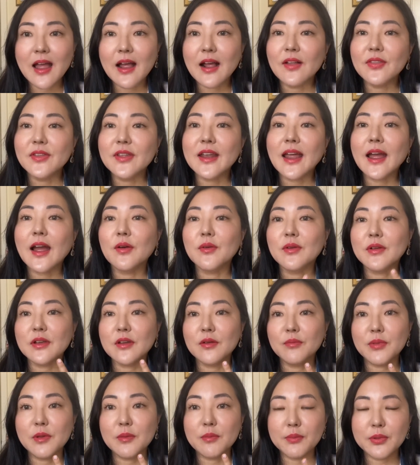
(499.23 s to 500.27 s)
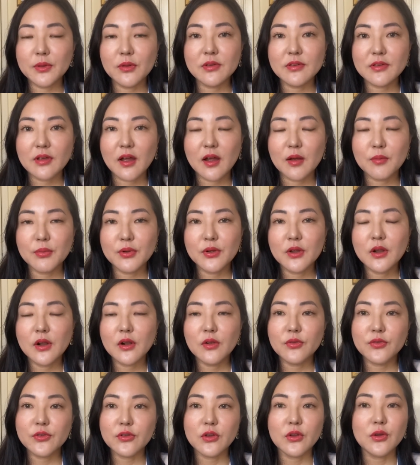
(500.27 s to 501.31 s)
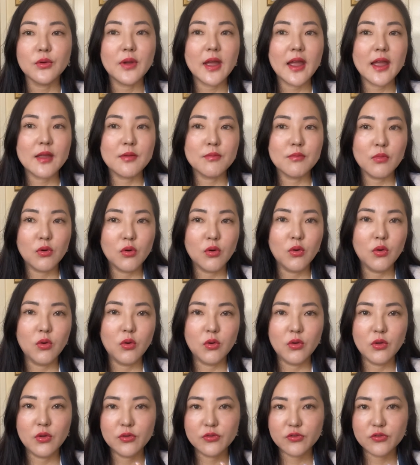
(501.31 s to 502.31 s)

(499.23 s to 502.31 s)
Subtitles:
and then how it could be built up to a more